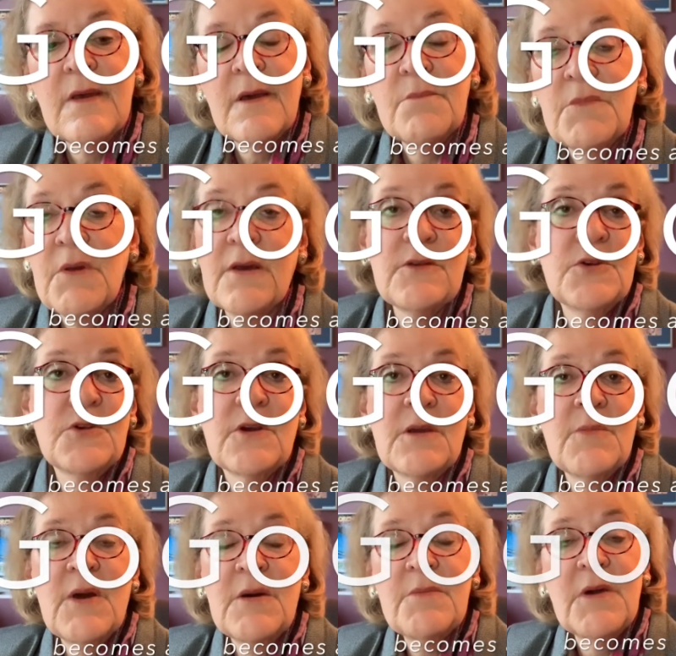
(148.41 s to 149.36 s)
I'm not shy
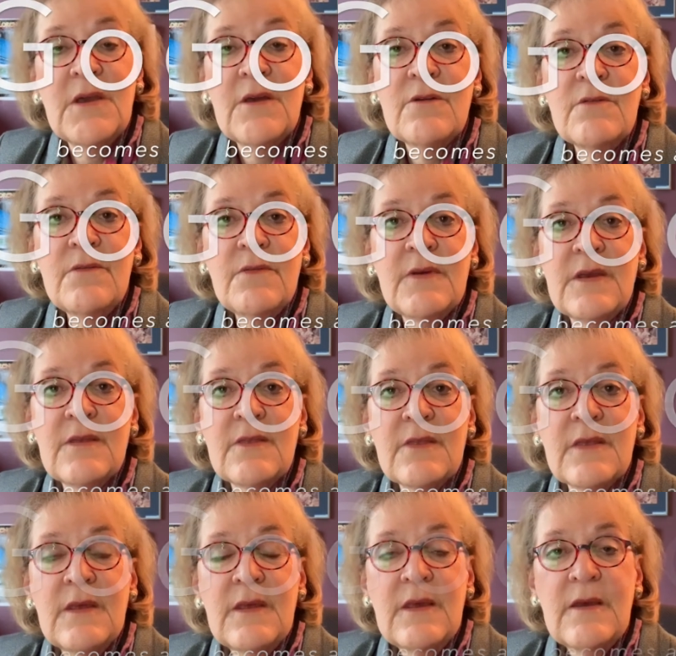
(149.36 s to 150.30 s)
about my own faith
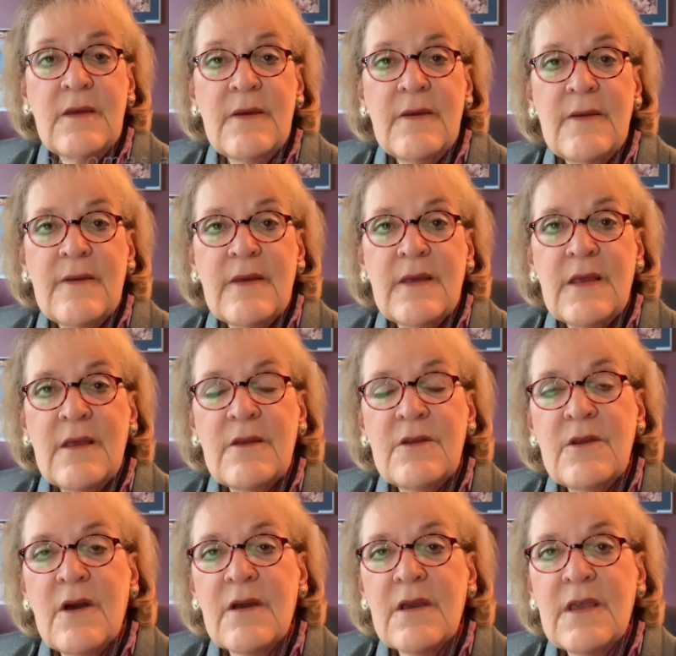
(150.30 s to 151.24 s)
in
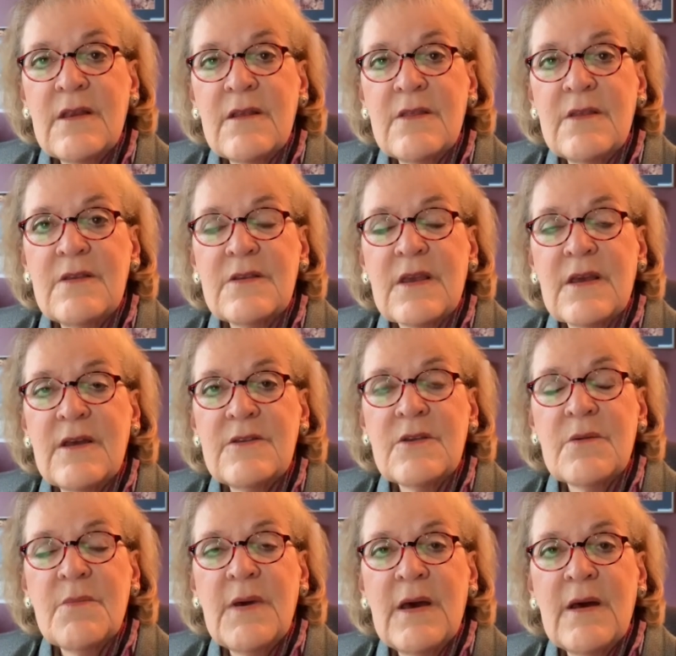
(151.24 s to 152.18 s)
talking to these guys
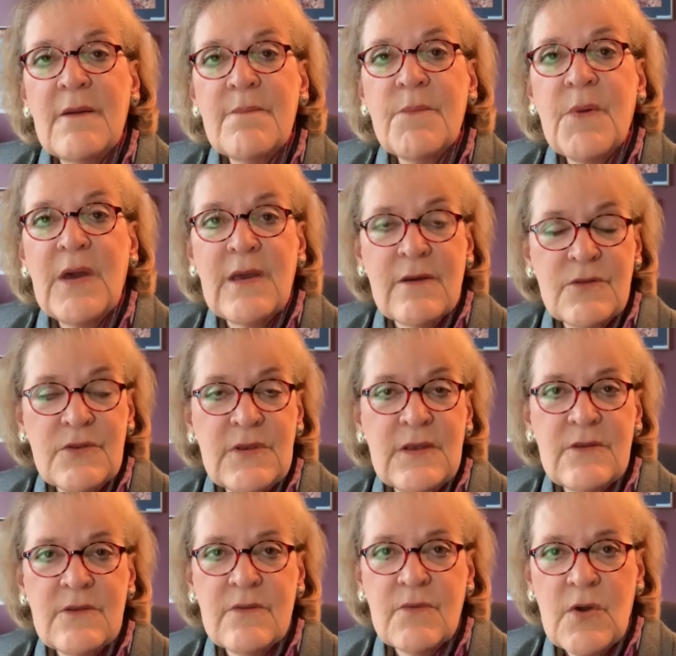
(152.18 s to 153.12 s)
about my own
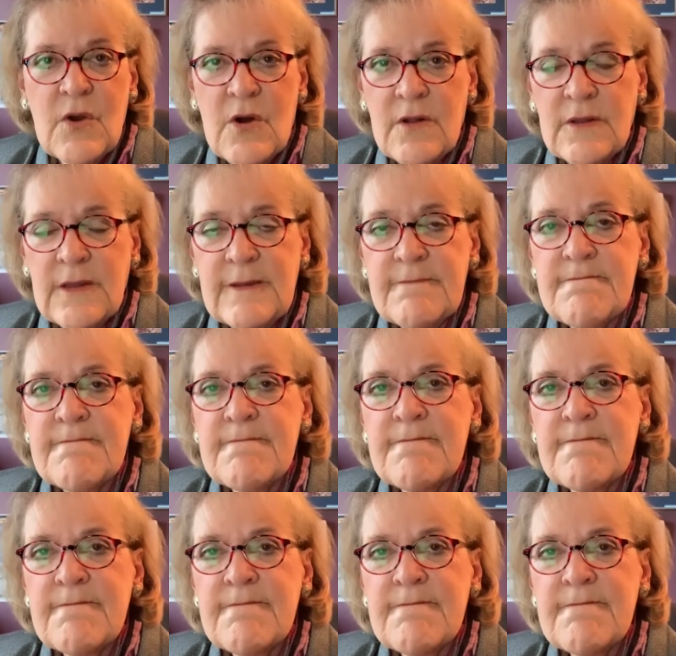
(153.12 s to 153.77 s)
sense of calling.